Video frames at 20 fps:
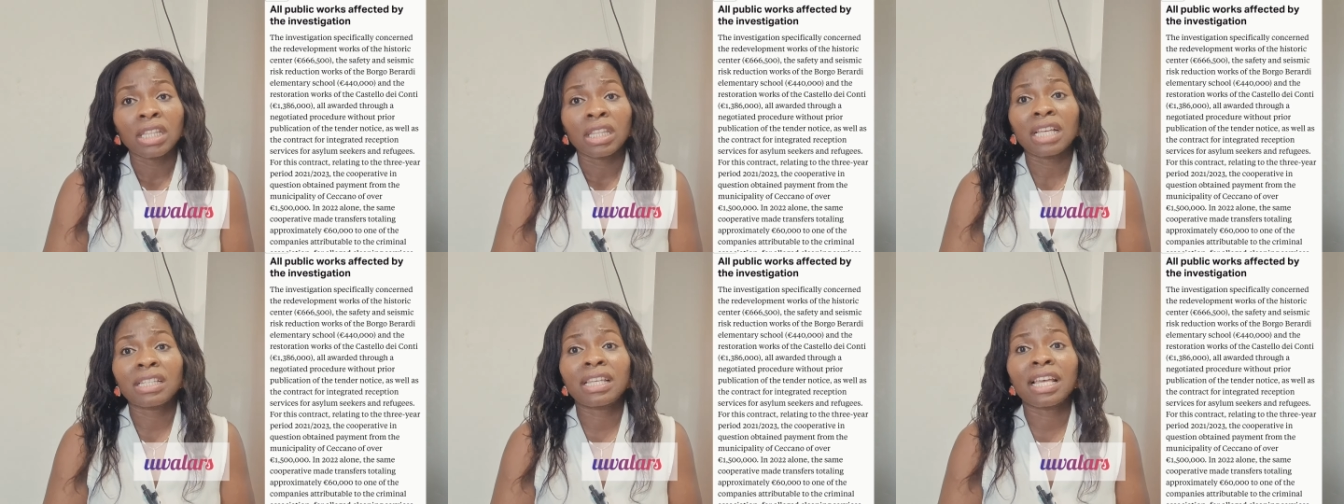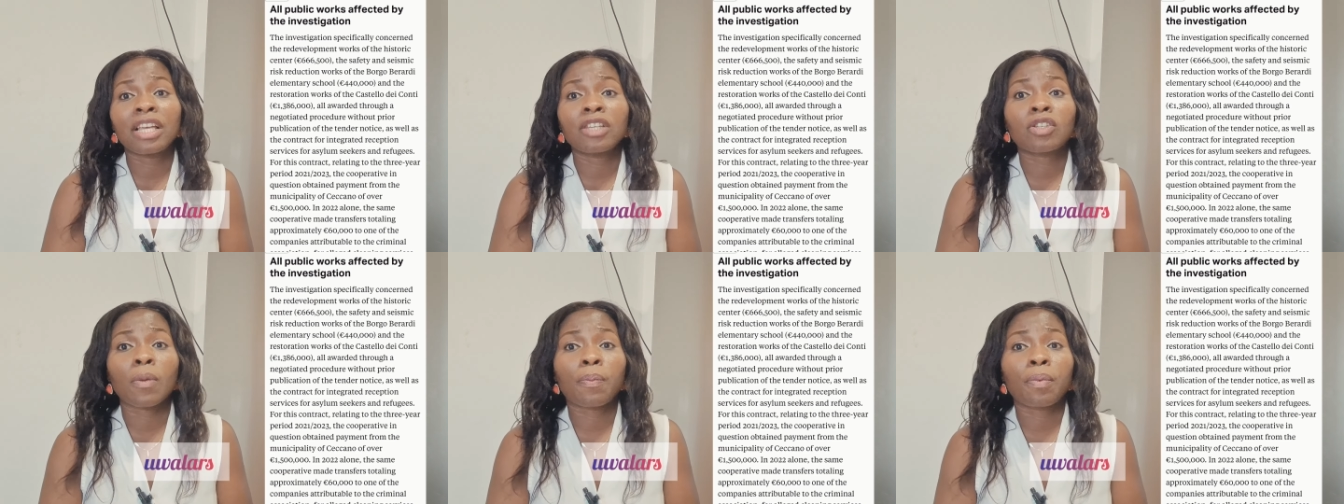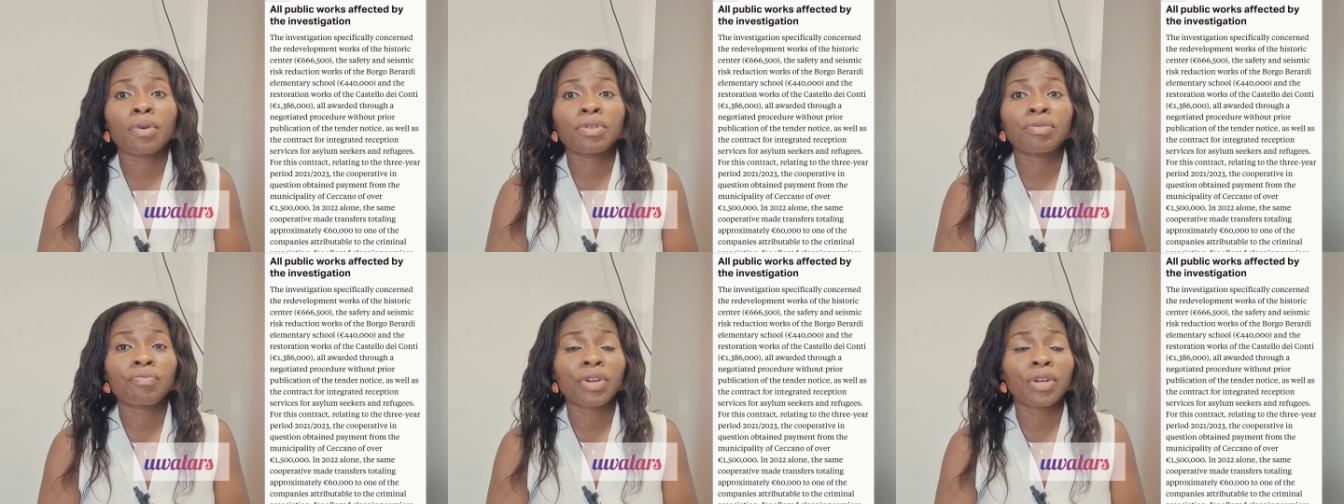They say he
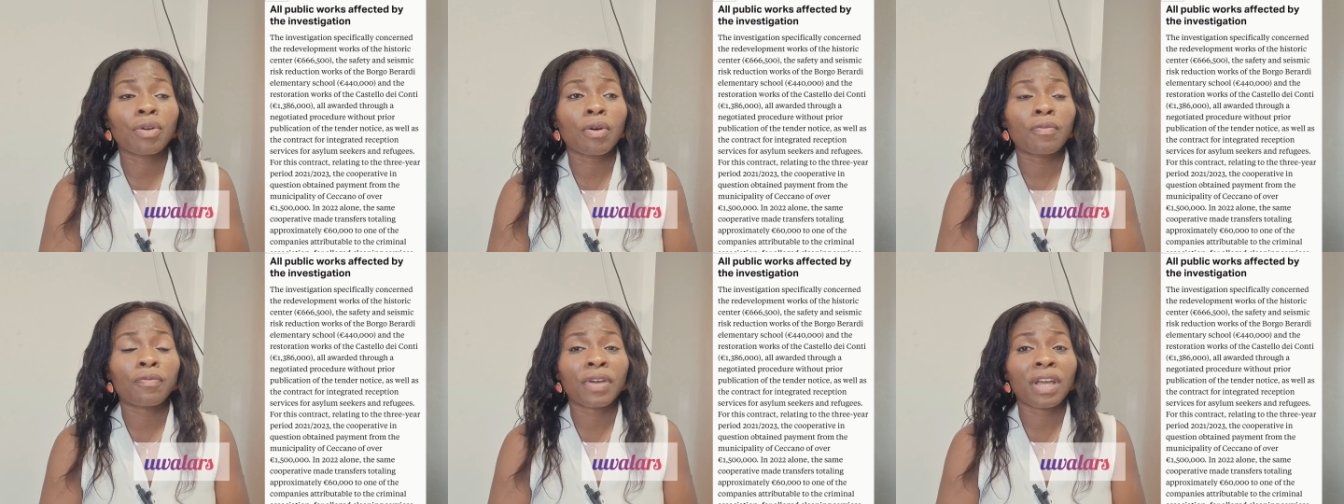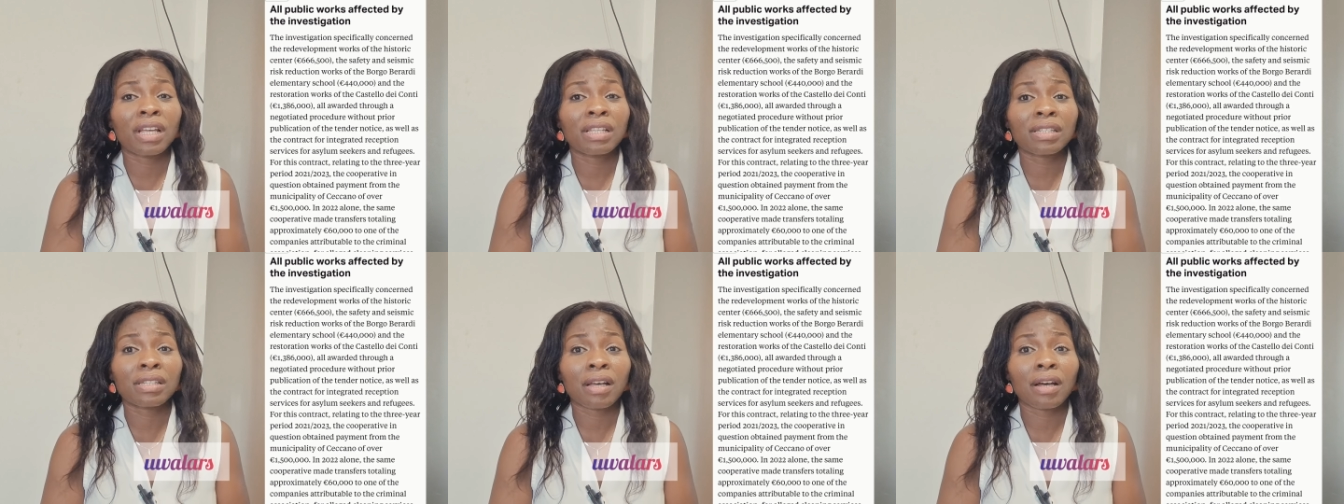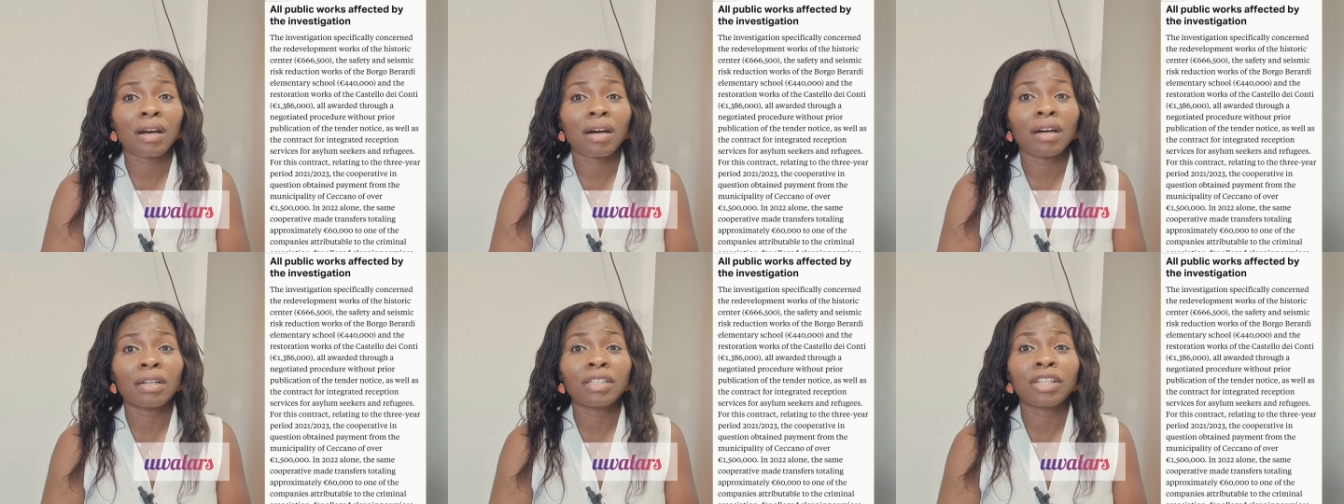supposed renovate
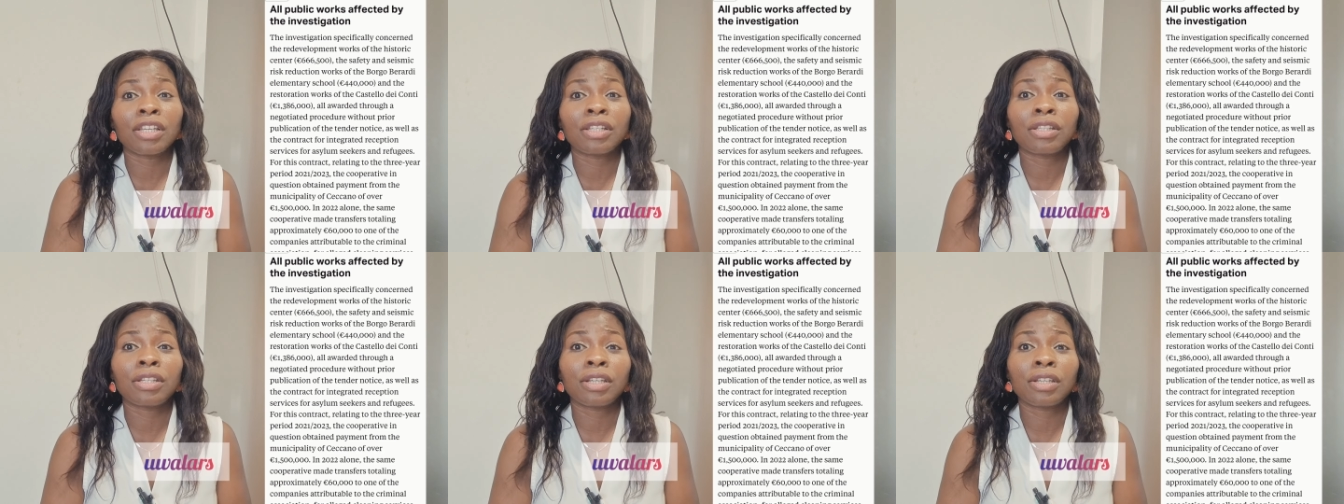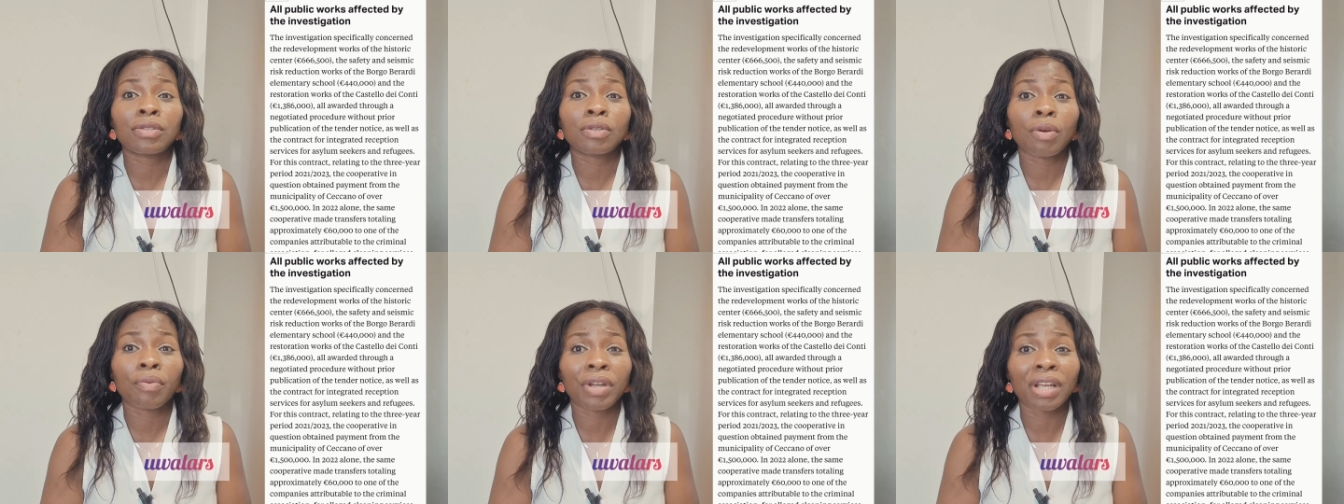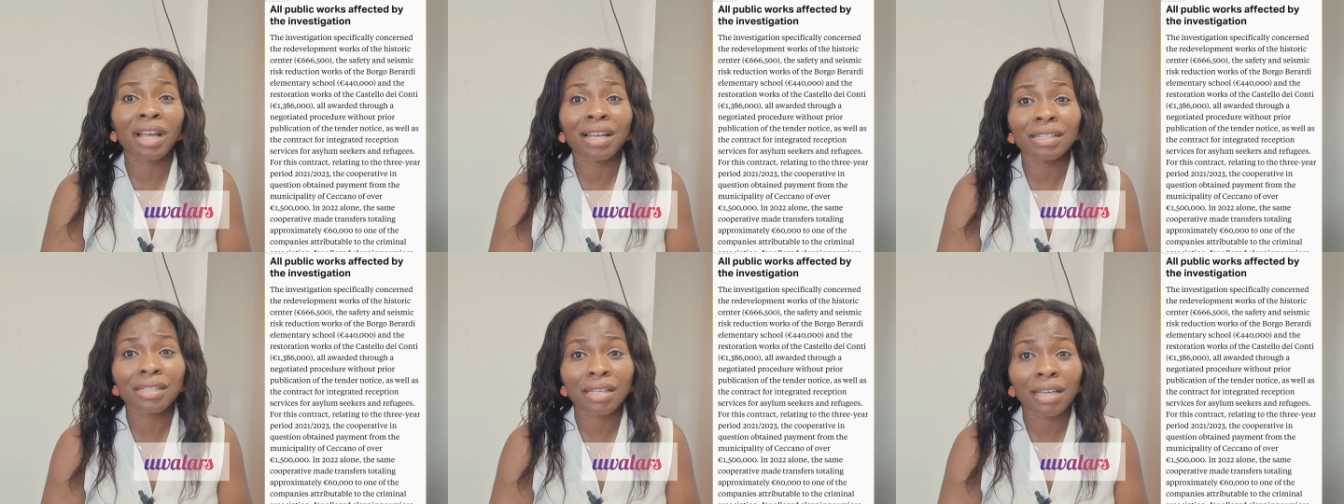the
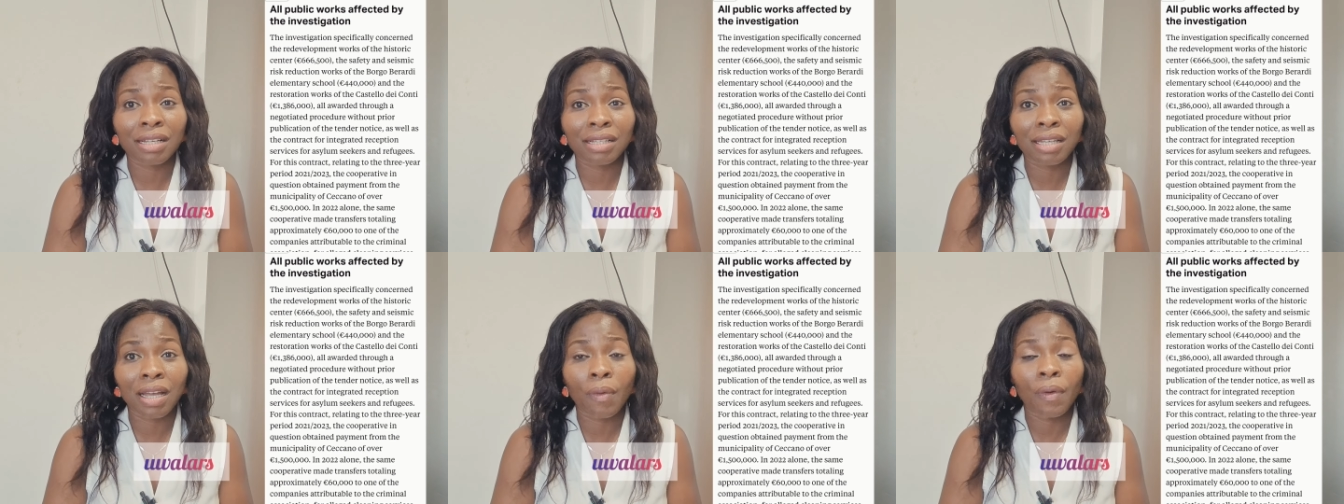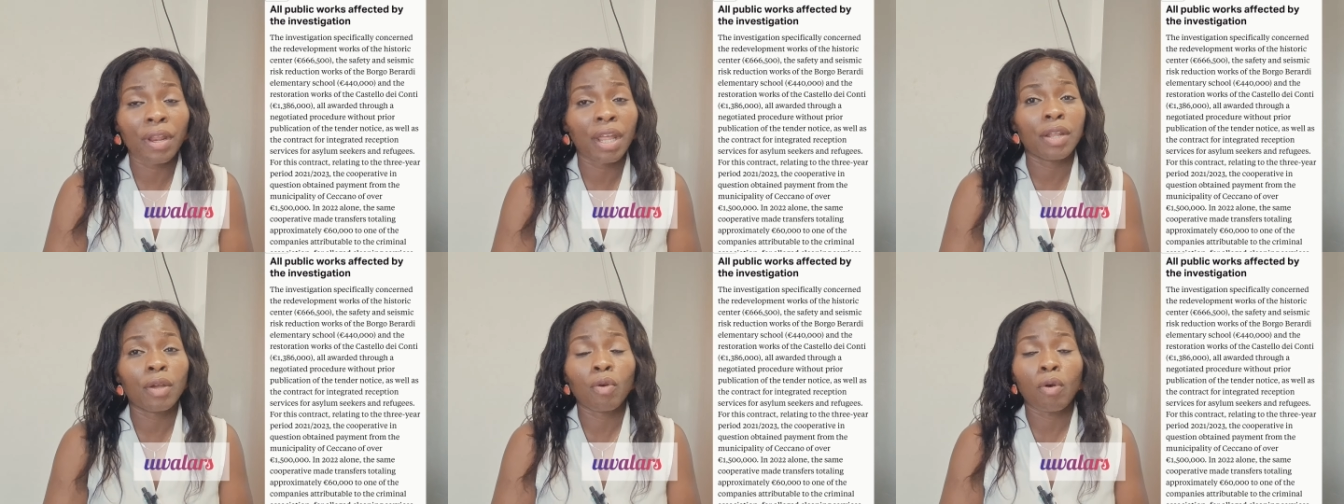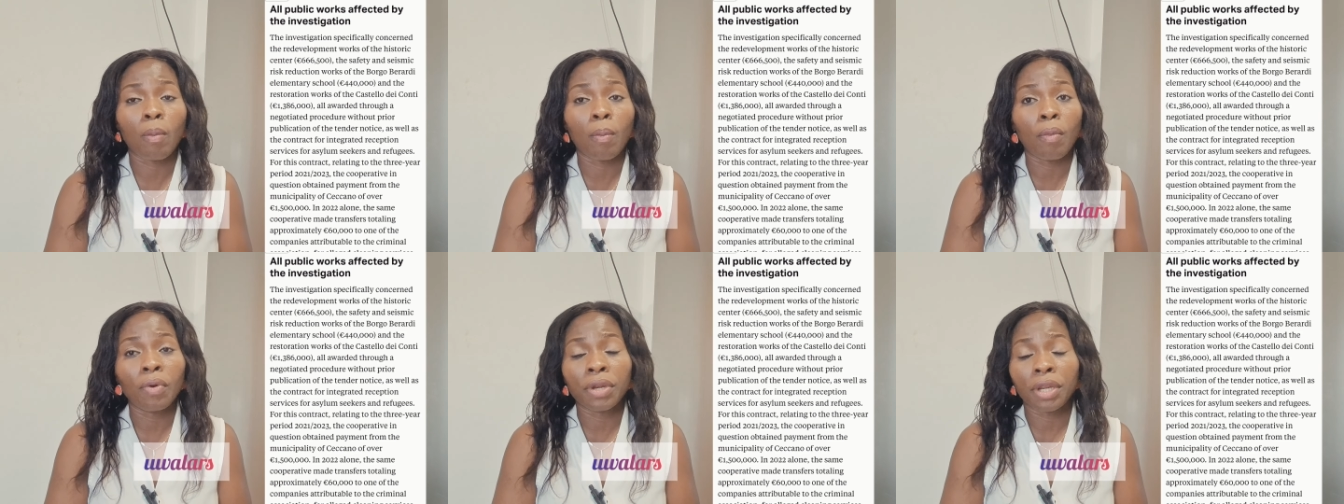historical center where they, the
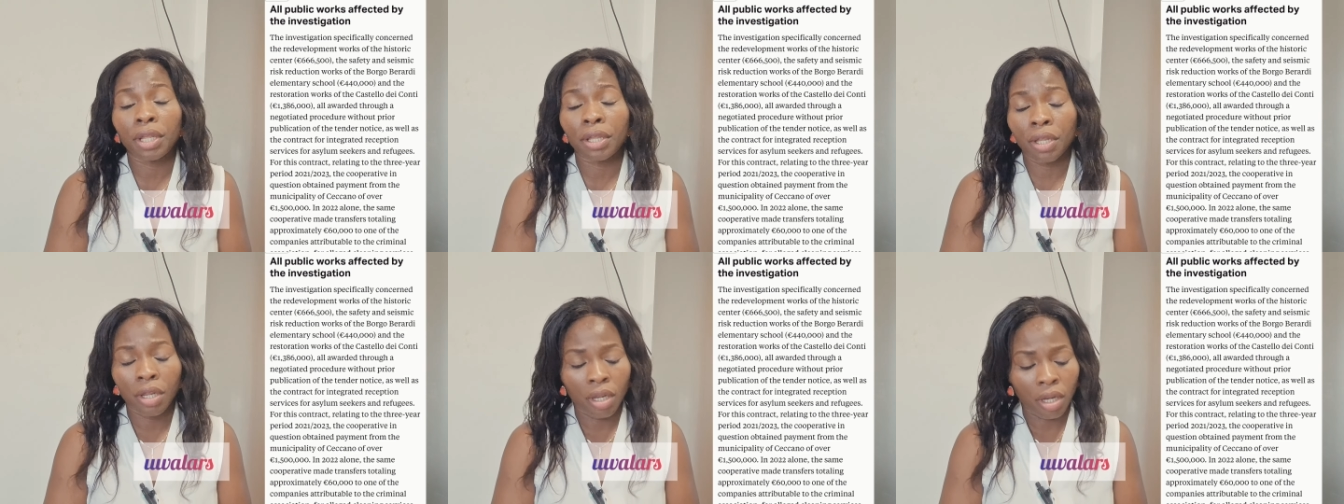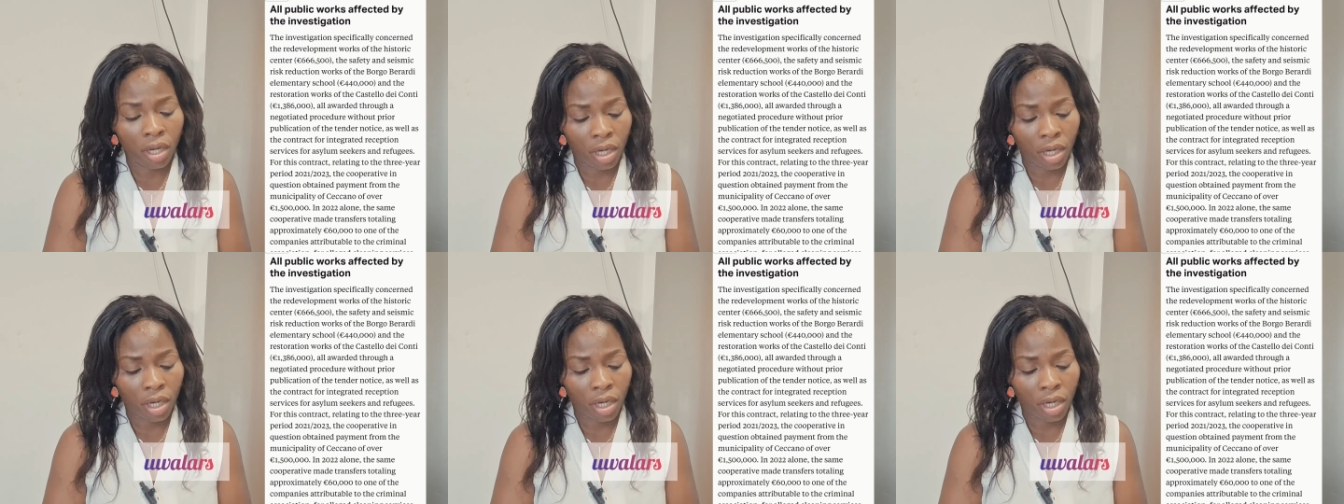community,